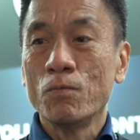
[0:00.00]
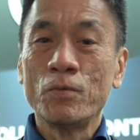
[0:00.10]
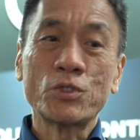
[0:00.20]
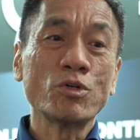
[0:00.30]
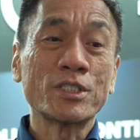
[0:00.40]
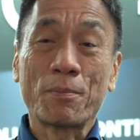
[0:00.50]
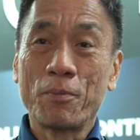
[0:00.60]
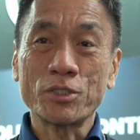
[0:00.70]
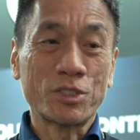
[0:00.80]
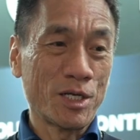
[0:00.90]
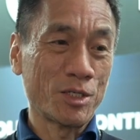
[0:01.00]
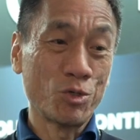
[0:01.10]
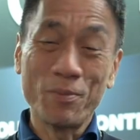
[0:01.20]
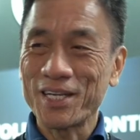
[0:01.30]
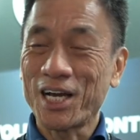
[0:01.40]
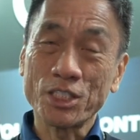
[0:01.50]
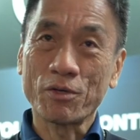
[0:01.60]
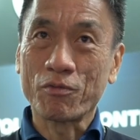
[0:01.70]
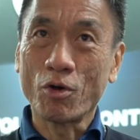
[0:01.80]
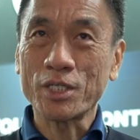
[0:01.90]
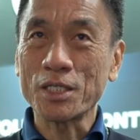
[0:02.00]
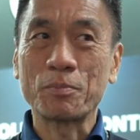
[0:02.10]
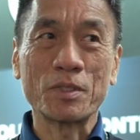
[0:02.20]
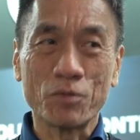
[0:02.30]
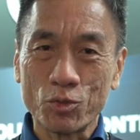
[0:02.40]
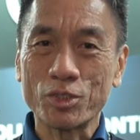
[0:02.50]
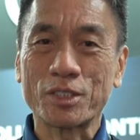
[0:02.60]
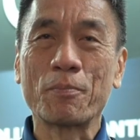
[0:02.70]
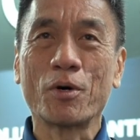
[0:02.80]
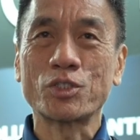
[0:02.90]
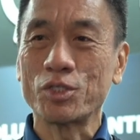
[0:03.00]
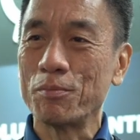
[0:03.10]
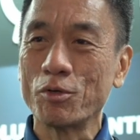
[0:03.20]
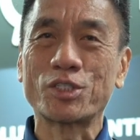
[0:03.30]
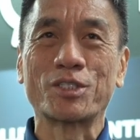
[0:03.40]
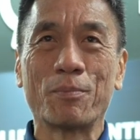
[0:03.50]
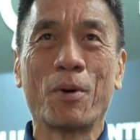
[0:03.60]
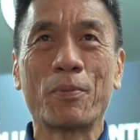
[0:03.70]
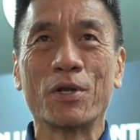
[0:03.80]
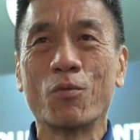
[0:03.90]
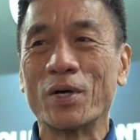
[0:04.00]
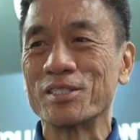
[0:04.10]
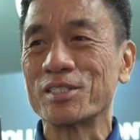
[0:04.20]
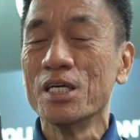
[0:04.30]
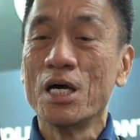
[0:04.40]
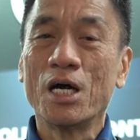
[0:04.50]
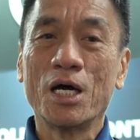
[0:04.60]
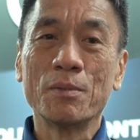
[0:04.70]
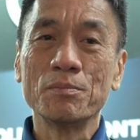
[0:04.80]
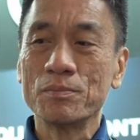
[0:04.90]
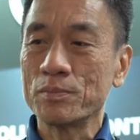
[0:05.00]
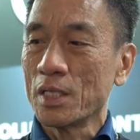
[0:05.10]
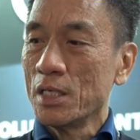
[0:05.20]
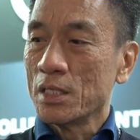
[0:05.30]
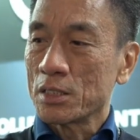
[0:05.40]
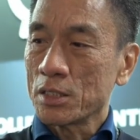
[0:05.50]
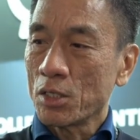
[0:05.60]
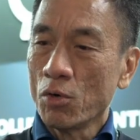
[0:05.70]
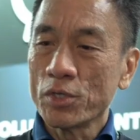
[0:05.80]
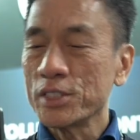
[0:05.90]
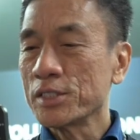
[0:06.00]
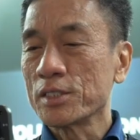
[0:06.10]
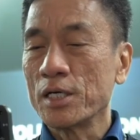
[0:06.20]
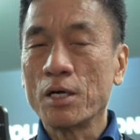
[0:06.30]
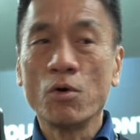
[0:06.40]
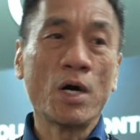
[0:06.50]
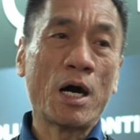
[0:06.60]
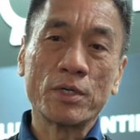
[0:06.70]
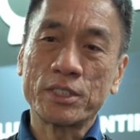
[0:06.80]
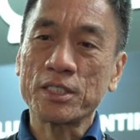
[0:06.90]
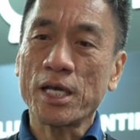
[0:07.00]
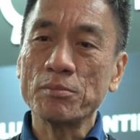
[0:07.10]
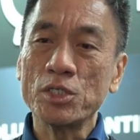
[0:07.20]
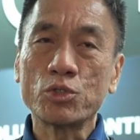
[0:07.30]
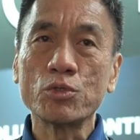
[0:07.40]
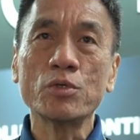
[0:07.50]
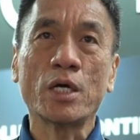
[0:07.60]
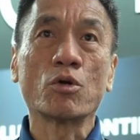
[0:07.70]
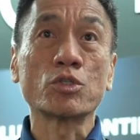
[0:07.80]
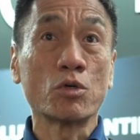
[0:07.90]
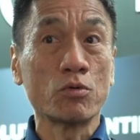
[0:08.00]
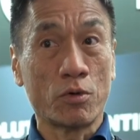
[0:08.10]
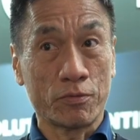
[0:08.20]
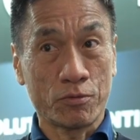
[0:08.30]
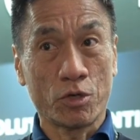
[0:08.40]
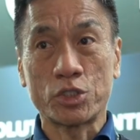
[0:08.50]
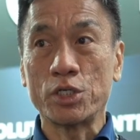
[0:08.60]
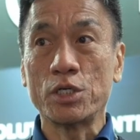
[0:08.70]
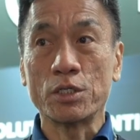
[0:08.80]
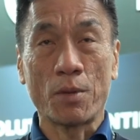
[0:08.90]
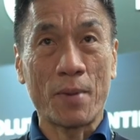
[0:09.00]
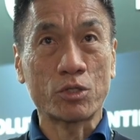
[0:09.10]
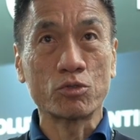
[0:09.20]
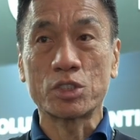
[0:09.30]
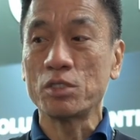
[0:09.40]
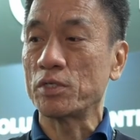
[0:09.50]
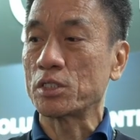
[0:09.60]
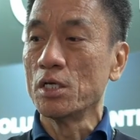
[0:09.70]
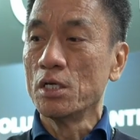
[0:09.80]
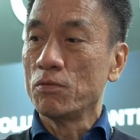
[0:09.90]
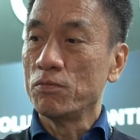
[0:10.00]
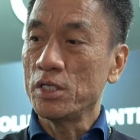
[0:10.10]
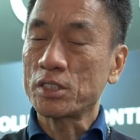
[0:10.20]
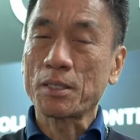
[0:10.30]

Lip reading: We don't support too many kinds of codecs, but we do support the most popular ones. All our C-Cam E2 and also, of course, the Mark II series, we